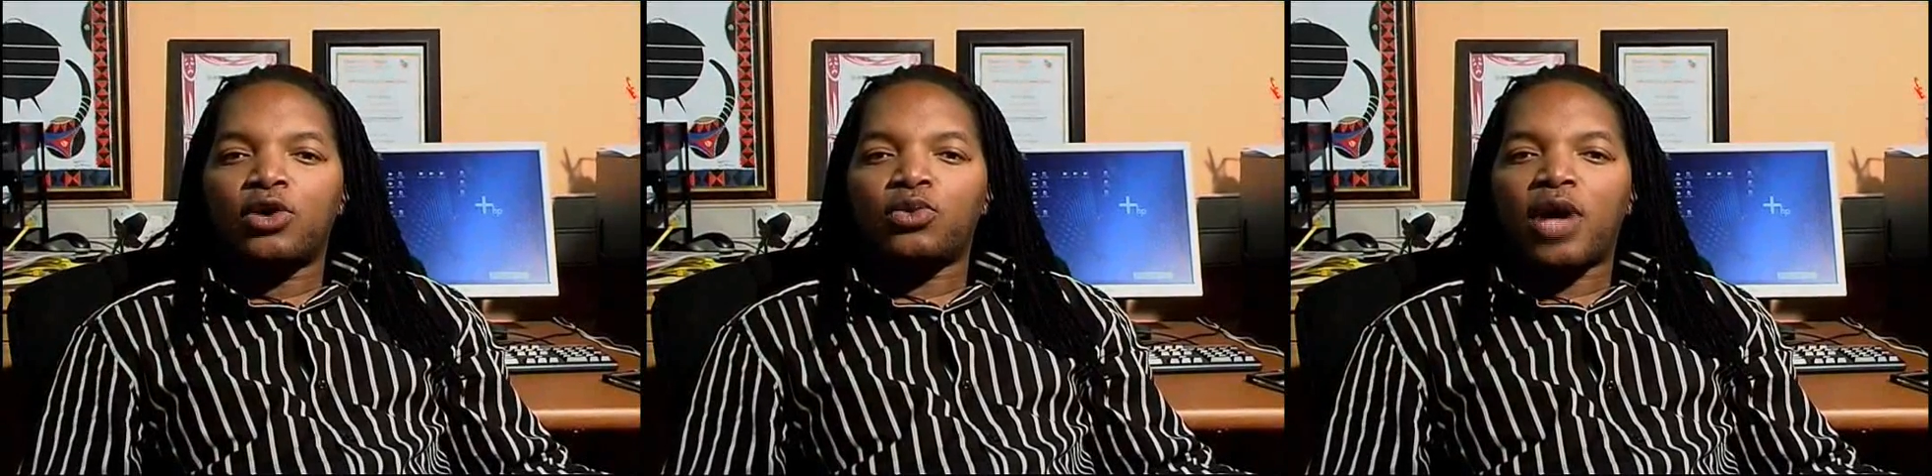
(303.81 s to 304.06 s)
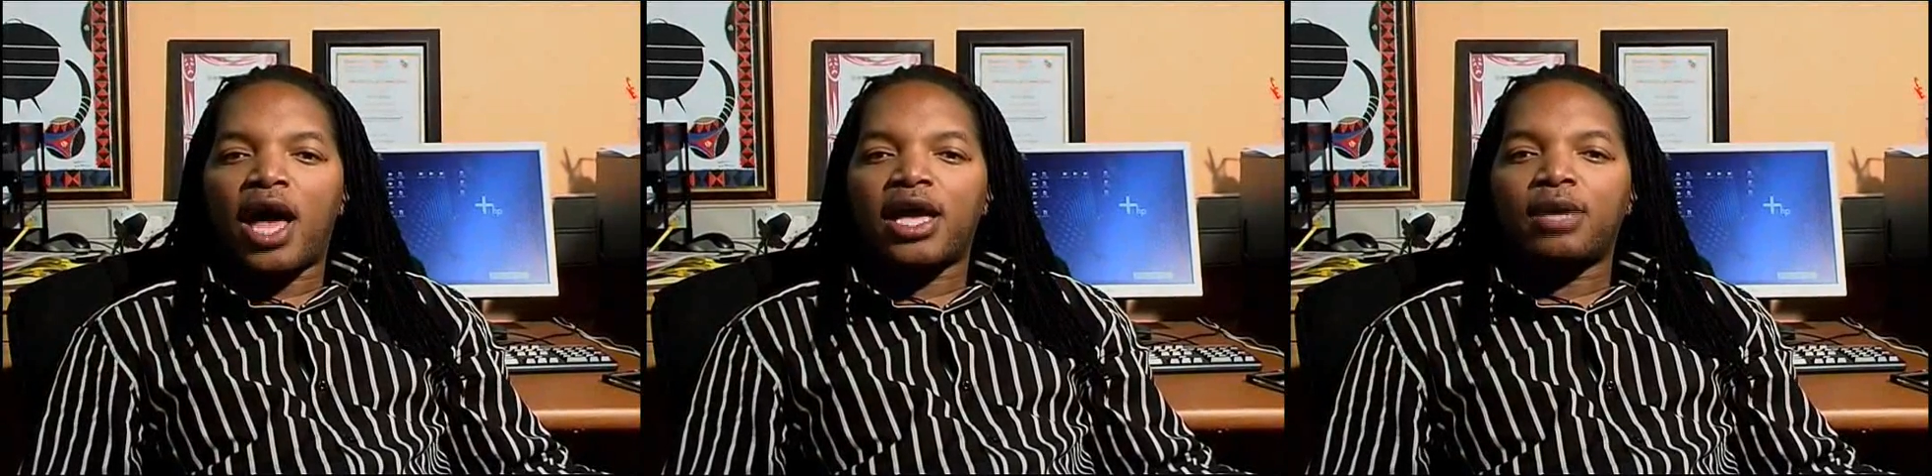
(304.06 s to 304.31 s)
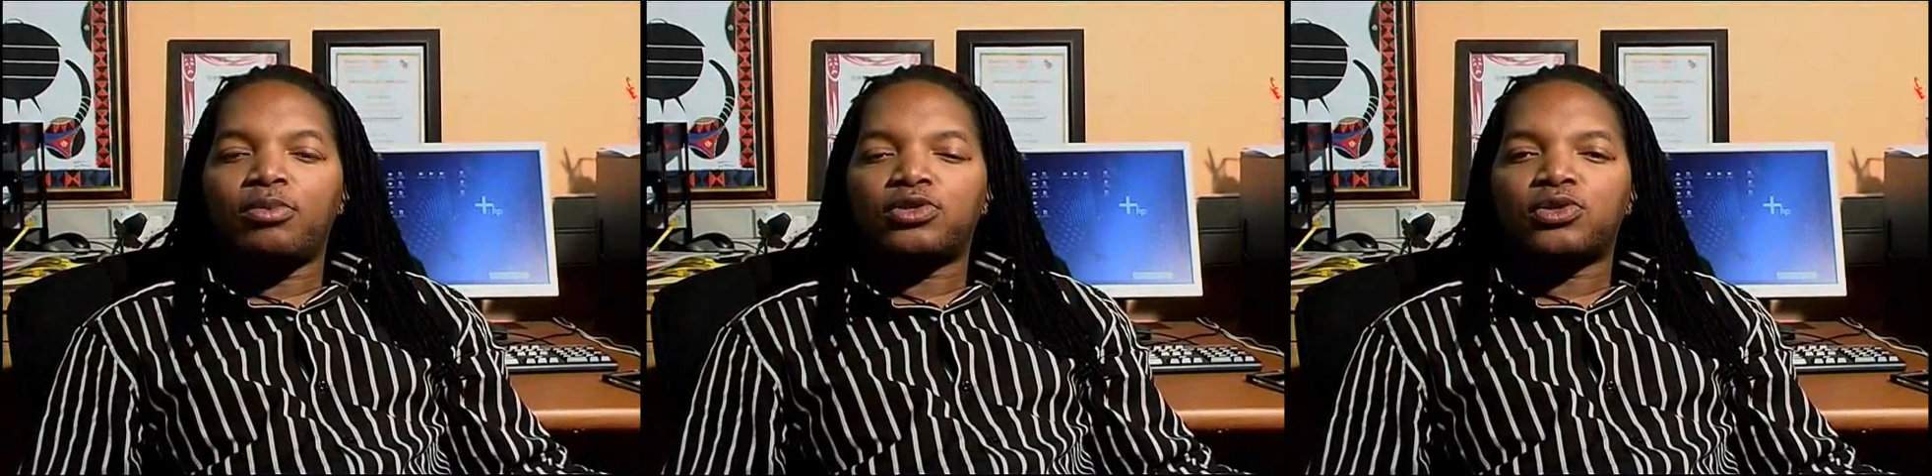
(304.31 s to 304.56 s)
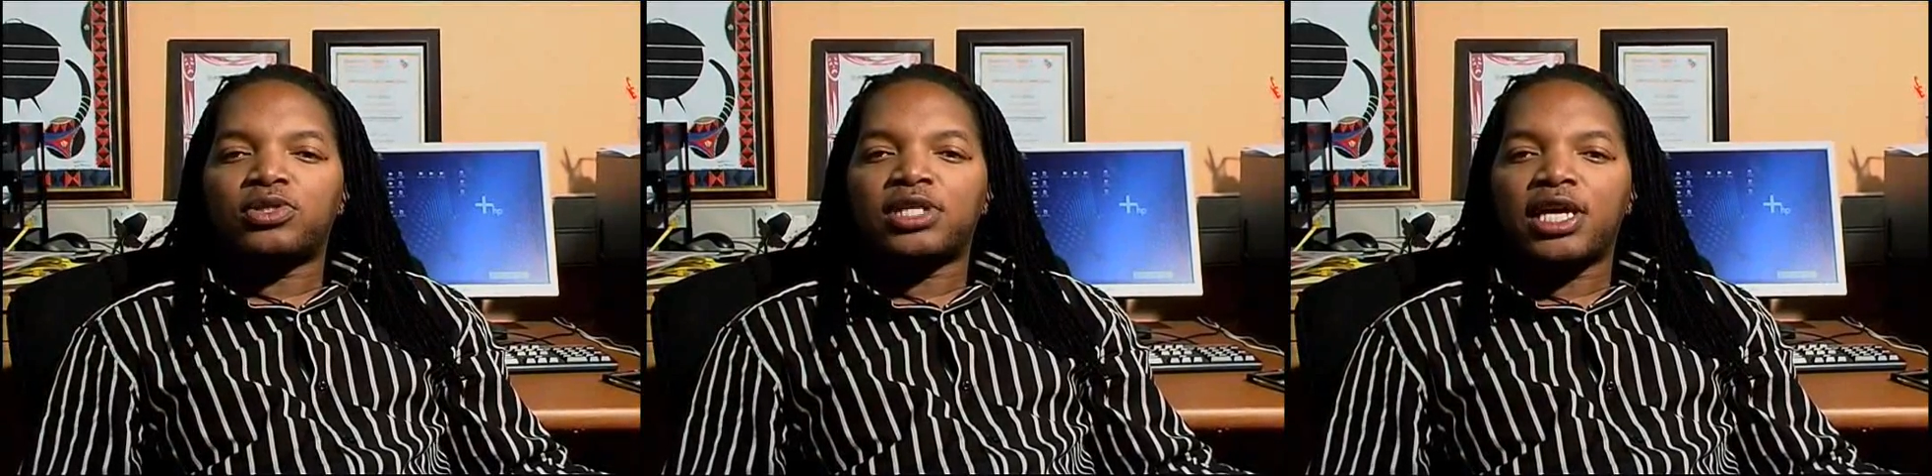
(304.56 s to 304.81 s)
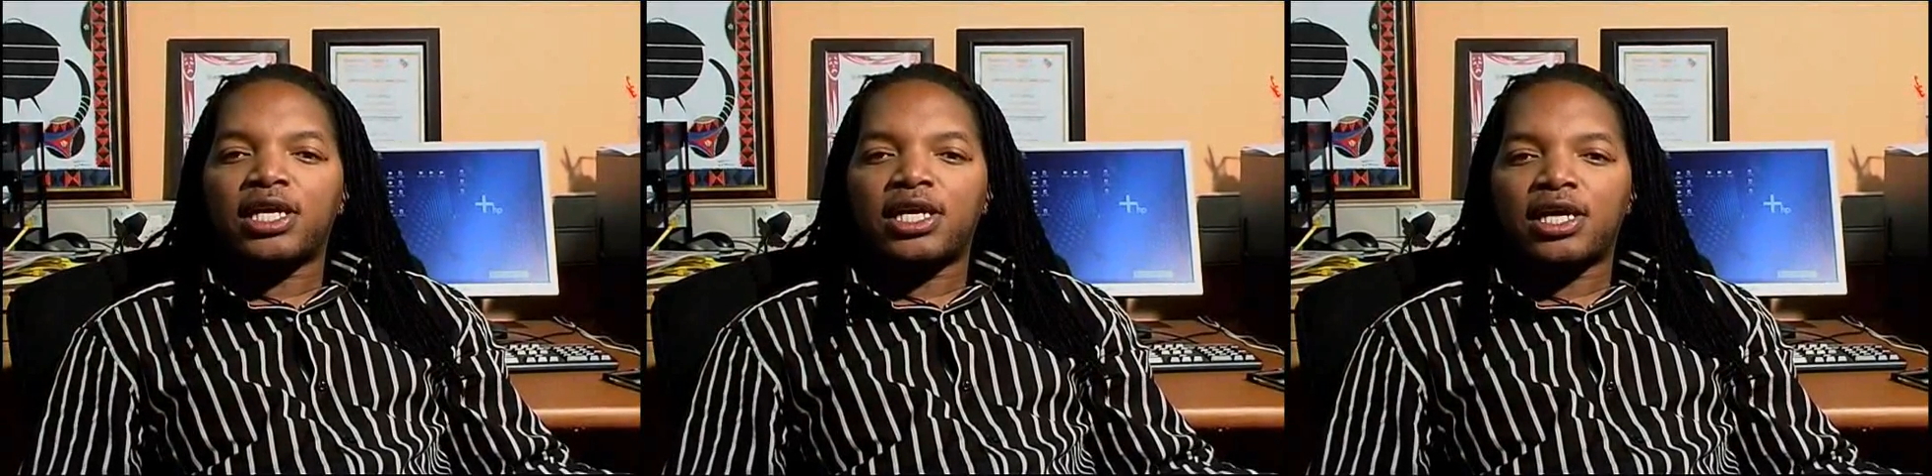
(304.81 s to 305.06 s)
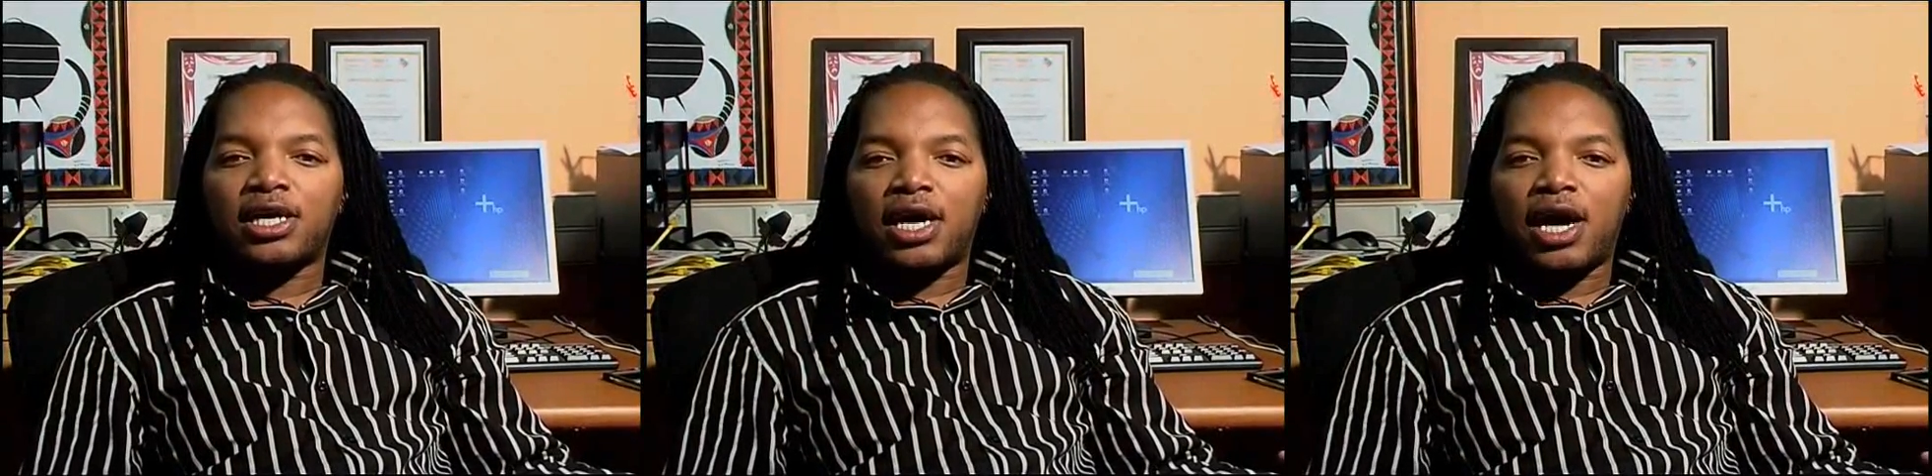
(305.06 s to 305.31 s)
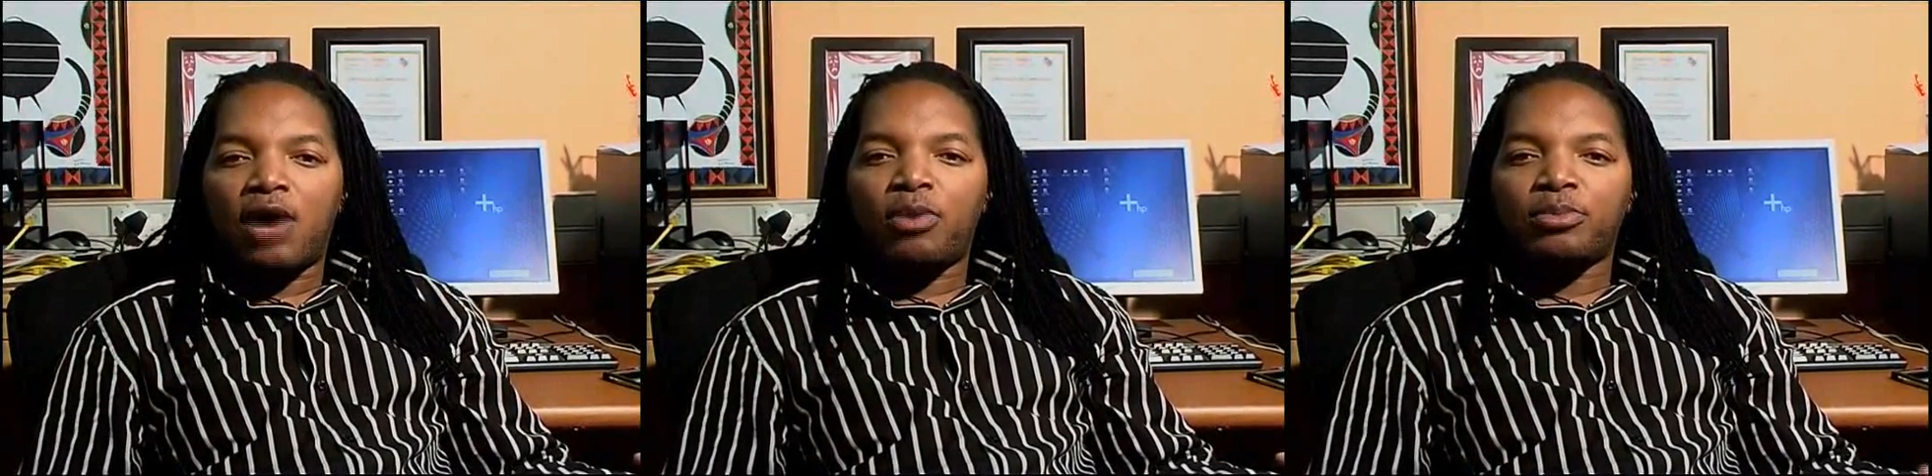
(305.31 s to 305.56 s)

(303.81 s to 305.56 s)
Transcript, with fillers: we are able to take our